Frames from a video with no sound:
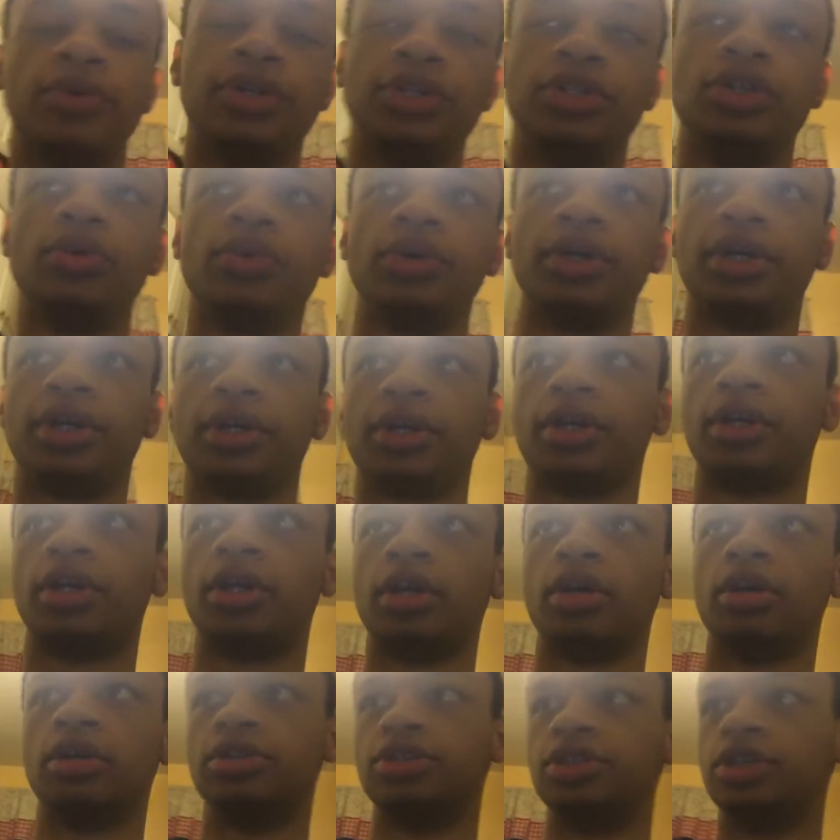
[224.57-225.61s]
we're doing.
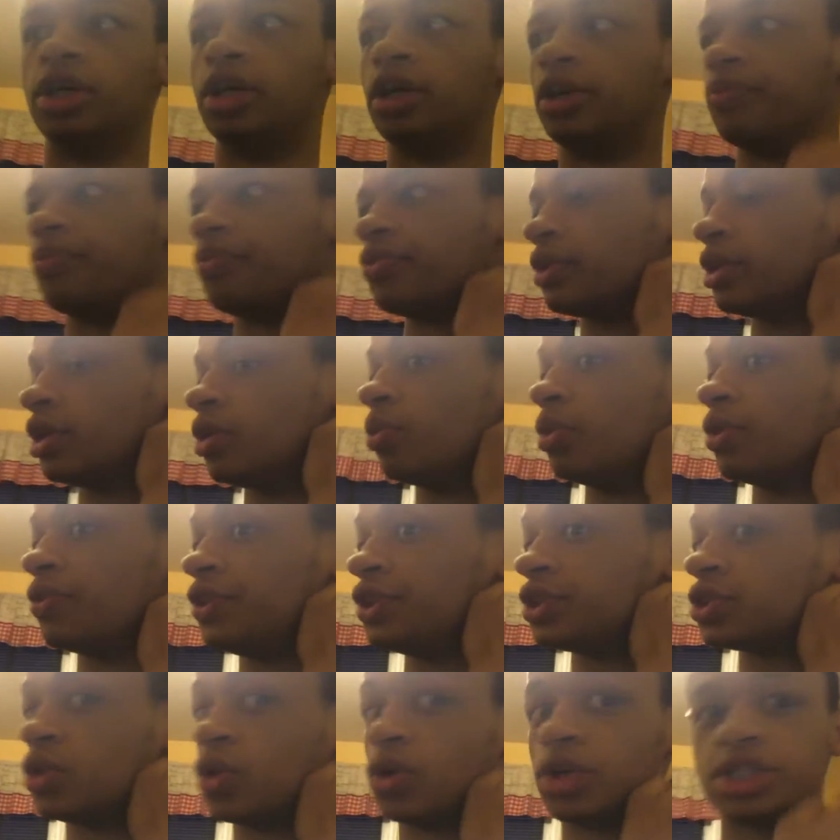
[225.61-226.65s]
So with
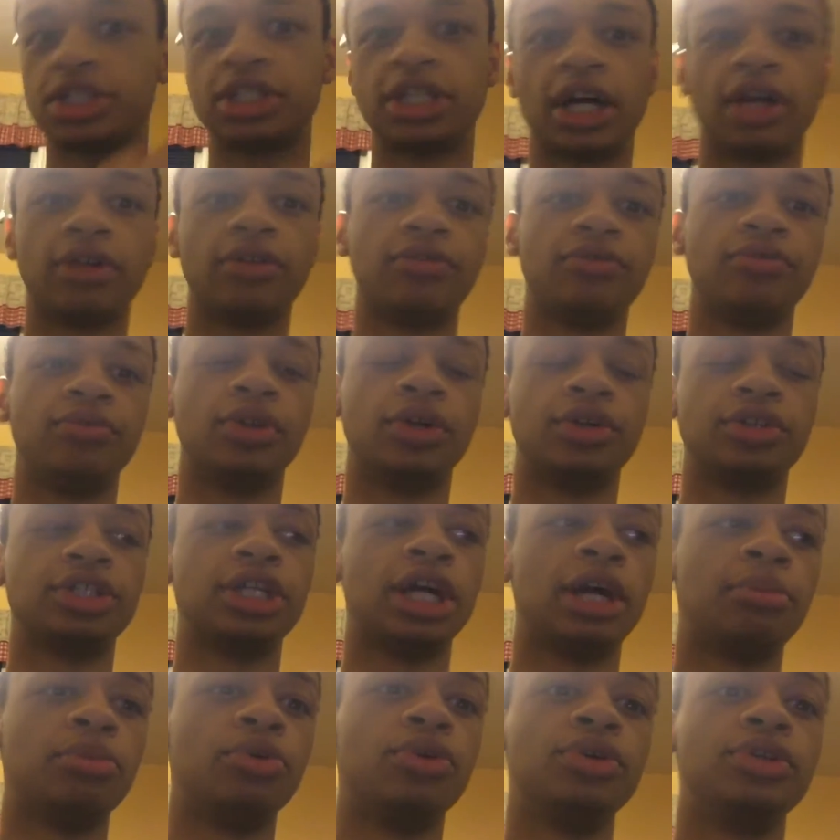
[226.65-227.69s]
these courses, I'm
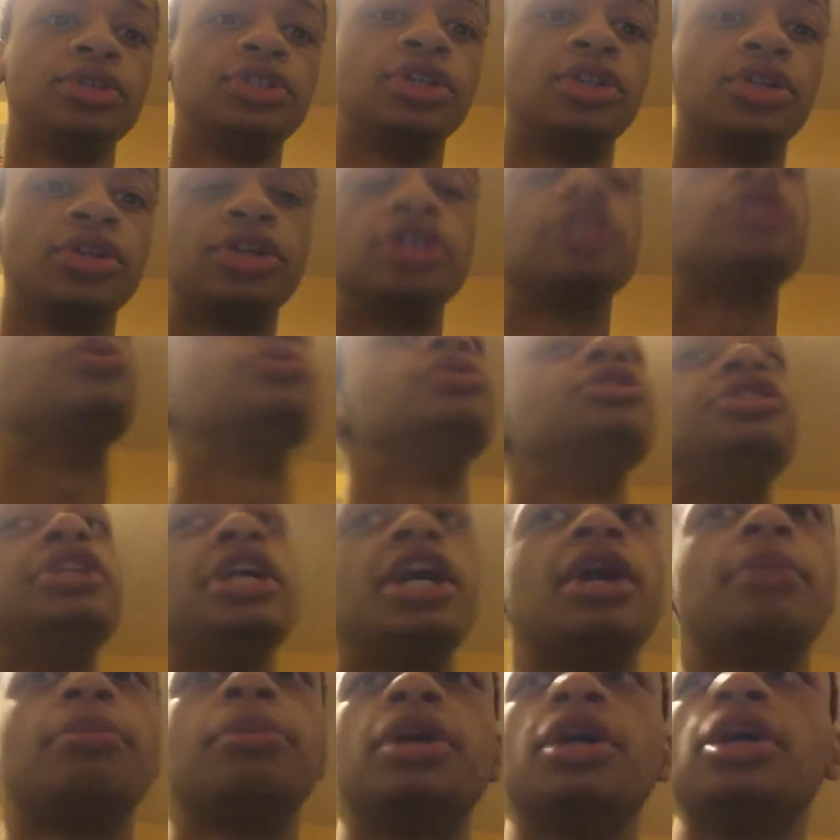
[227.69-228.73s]
going to learn to
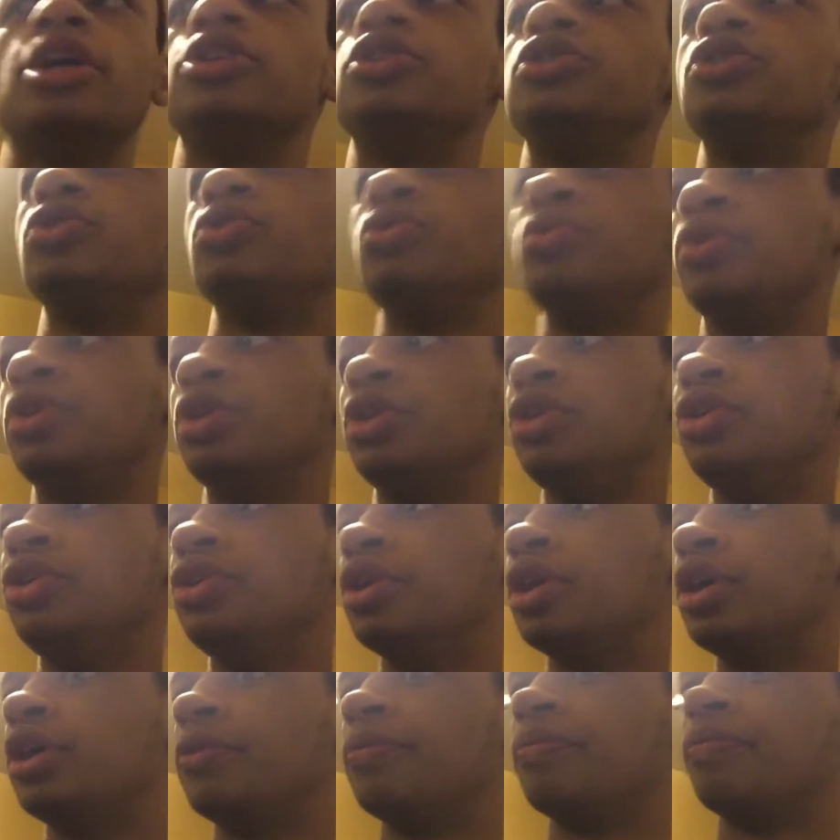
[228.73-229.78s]
adapt to,
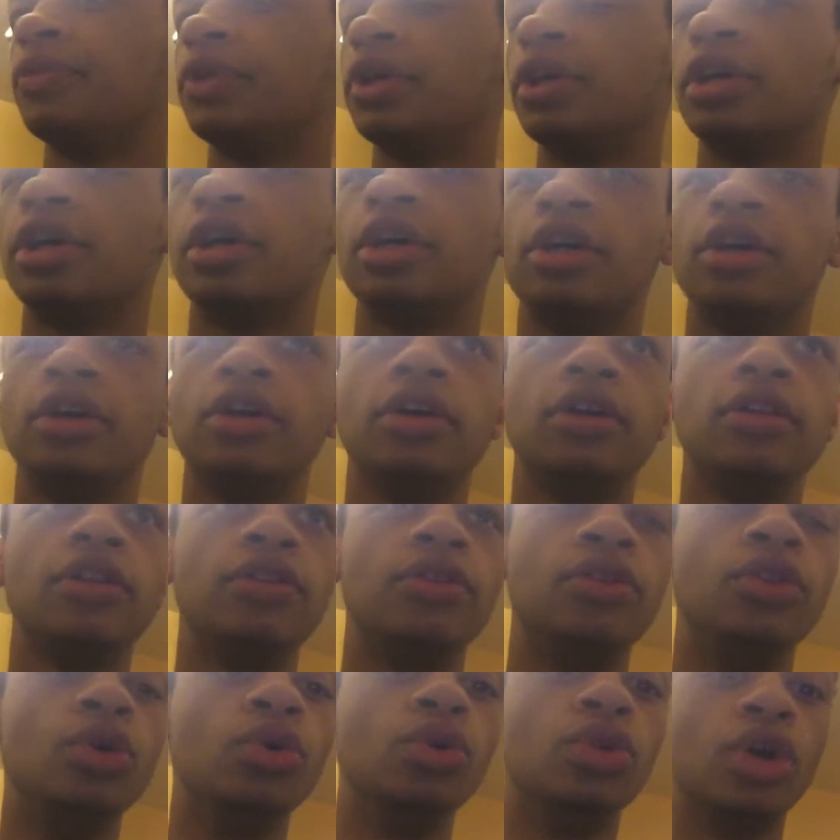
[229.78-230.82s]

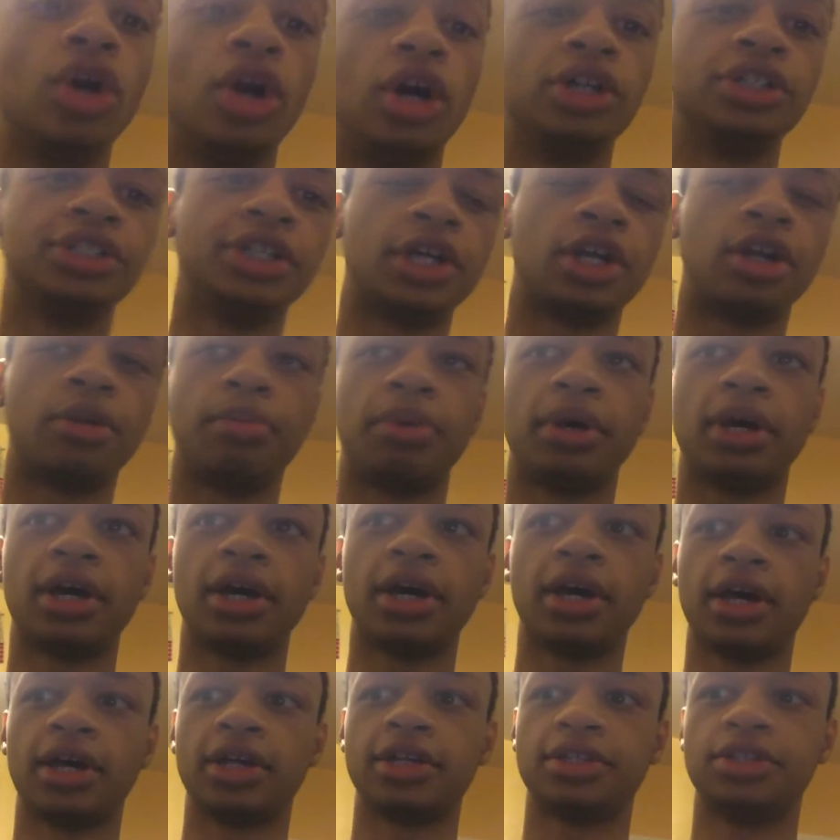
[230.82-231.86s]
new laws that are
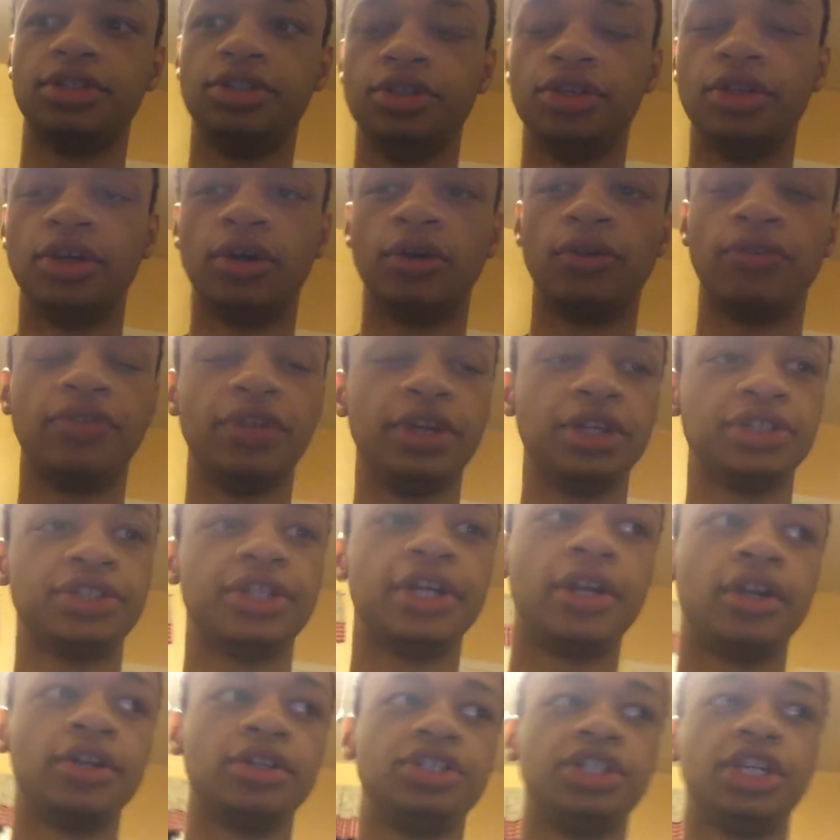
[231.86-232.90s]
passed, things
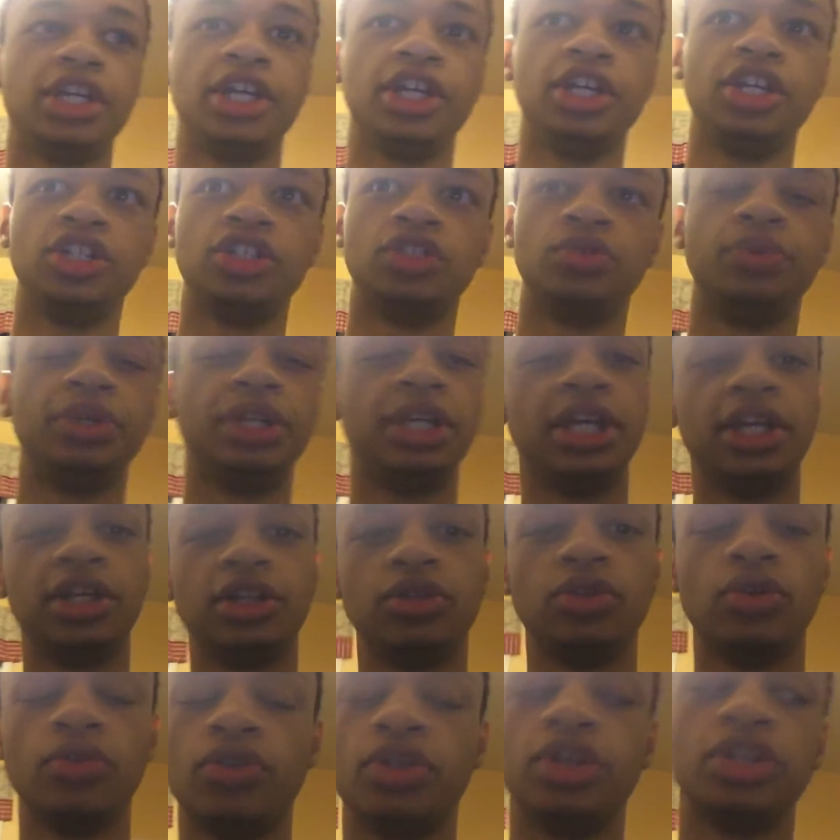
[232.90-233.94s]
that are changed. We can't
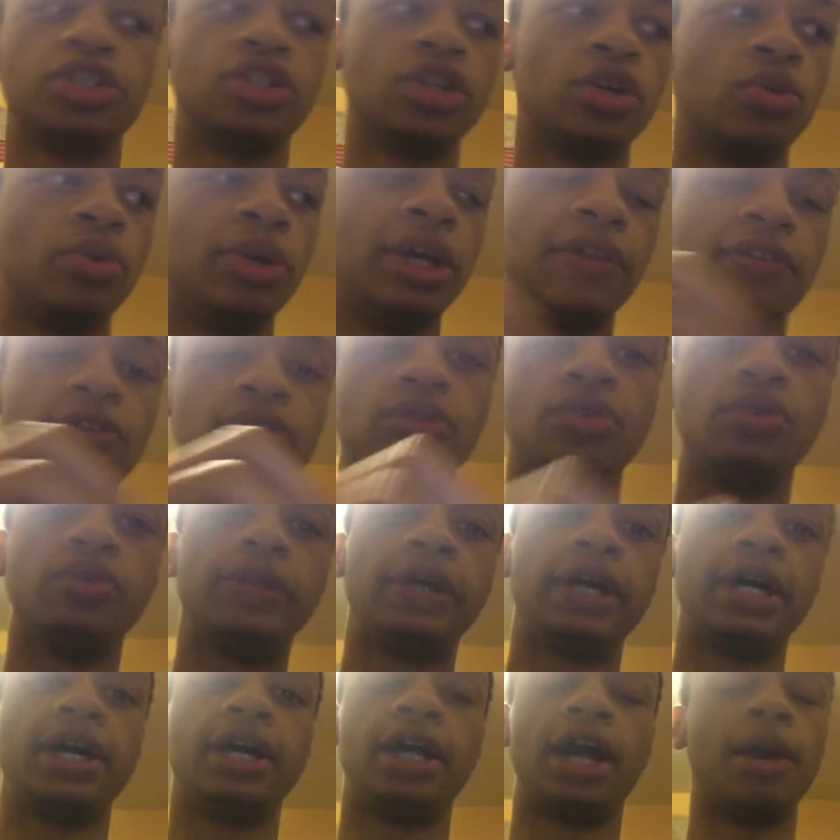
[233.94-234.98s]
do this, so we have to do
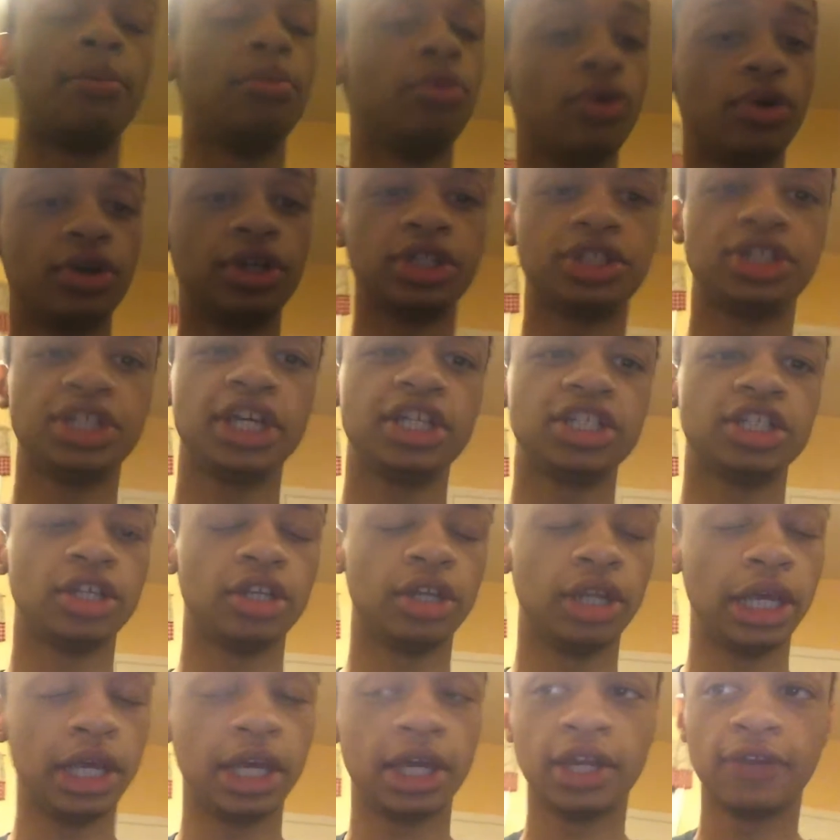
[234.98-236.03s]
that. I'm going to change
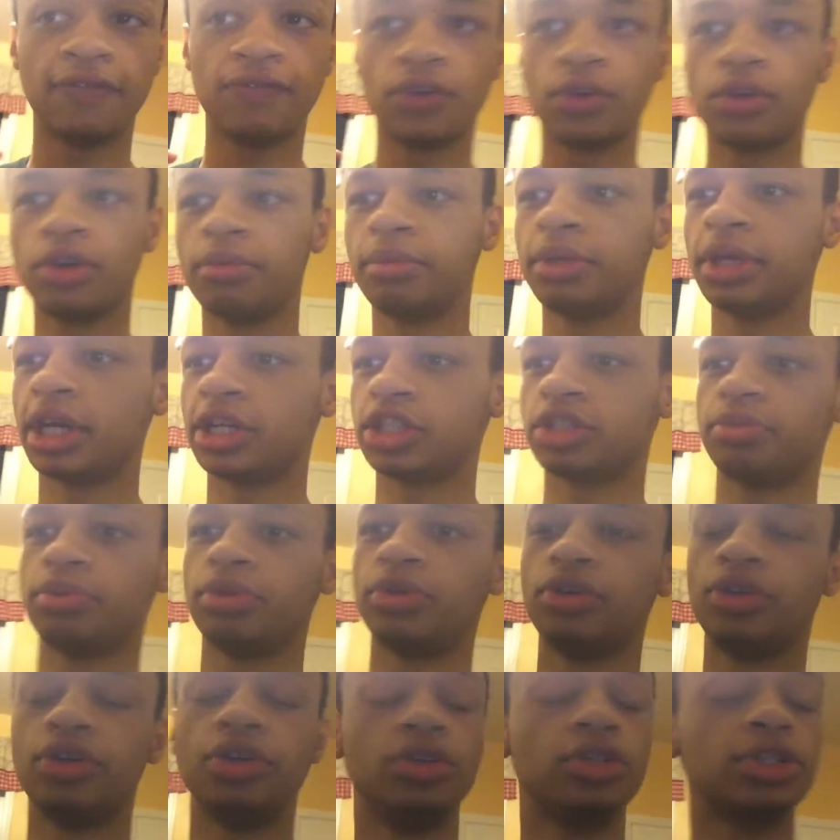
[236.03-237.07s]
it. And if you're going to be an
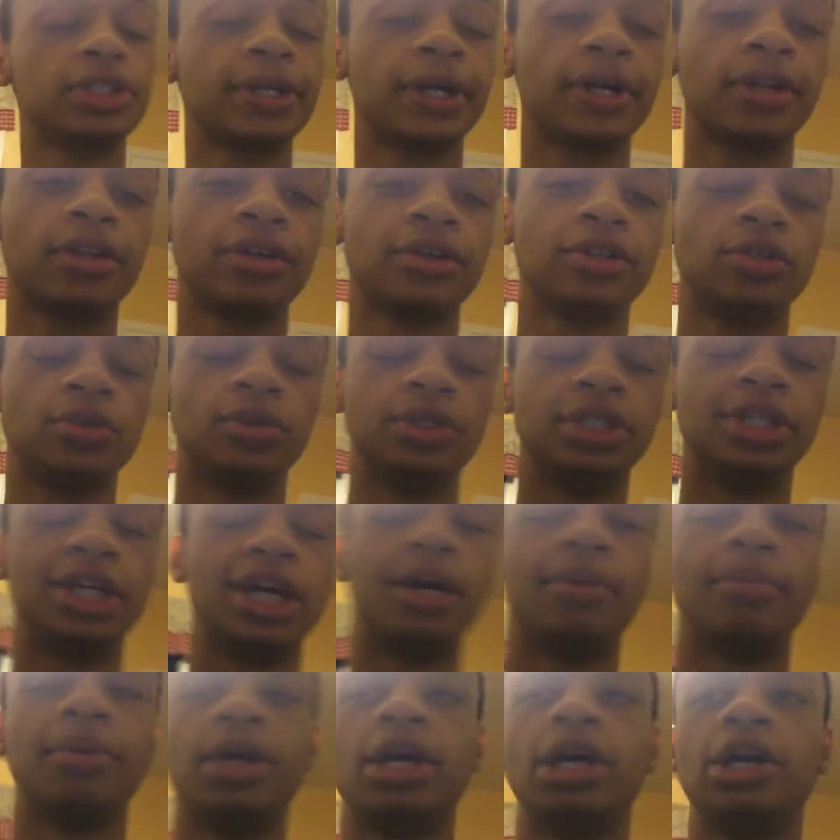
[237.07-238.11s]
entrepreneur, you just got to learn to
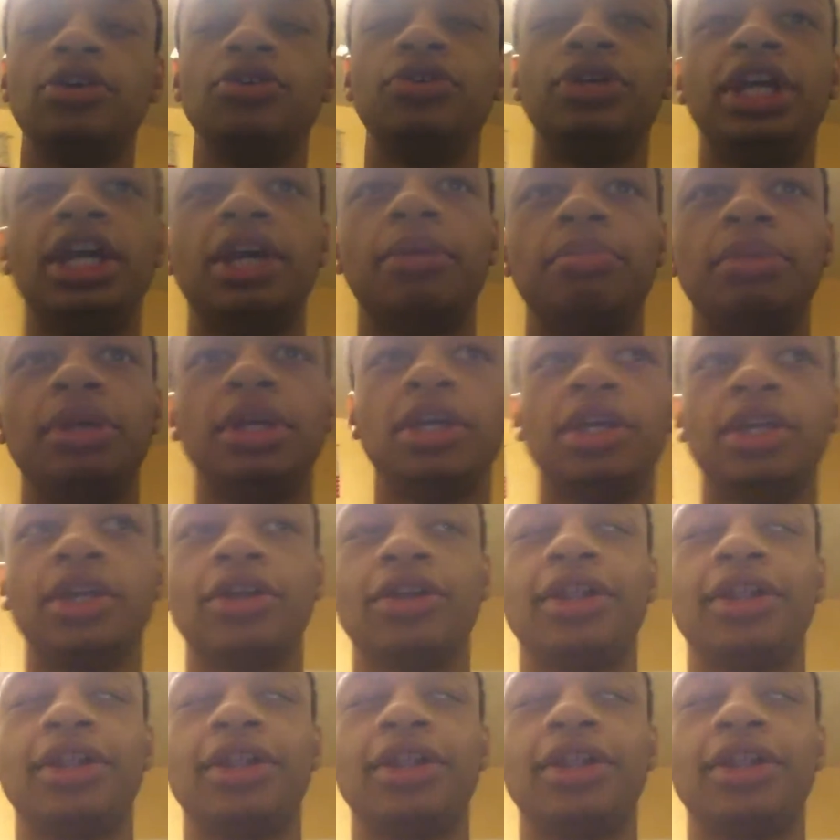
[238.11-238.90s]
adapt. You can't be in